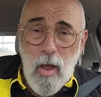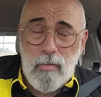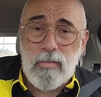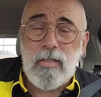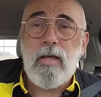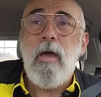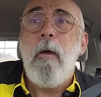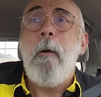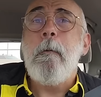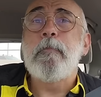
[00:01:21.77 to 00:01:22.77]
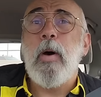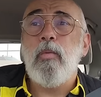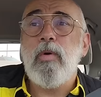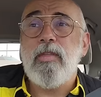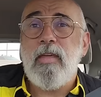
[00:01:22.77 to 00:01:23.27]
honestly,
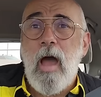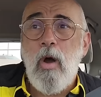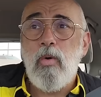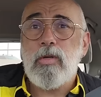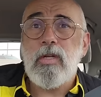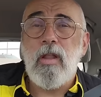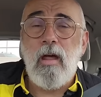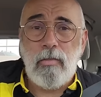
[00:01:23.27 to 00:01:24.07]
but without